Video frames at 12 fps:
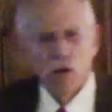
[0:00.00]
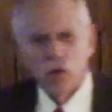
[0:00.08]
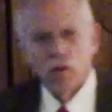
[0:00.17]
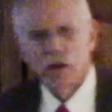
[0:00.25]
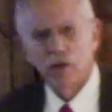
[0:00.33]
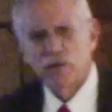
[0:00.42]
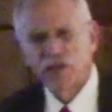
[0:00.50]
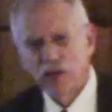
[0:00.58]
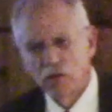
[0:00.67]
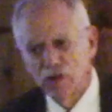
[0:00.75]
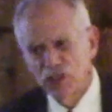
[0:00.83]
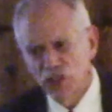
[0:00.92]
one of the
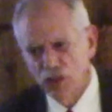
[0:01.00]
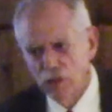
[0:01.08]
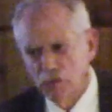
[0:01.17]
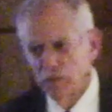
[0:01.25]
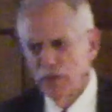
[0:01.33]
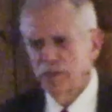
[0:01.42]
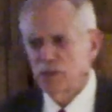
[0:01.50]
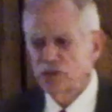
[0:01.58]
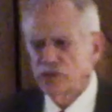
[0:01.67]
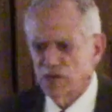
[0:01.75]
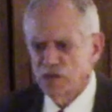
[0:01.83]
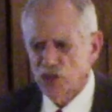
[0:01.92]
original
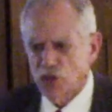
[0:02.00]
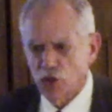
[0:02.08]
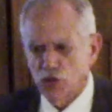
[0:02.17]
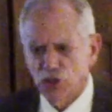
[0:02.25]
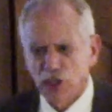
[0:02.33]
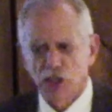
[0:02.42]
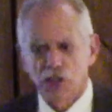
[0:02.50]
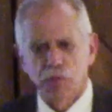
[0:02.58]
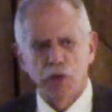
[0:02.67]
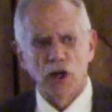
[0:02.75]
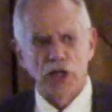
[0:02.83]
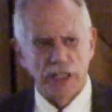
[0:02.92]
members of the Socialist
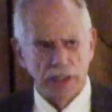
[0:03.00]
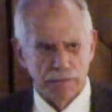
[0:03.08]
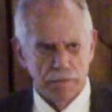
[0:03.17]
Party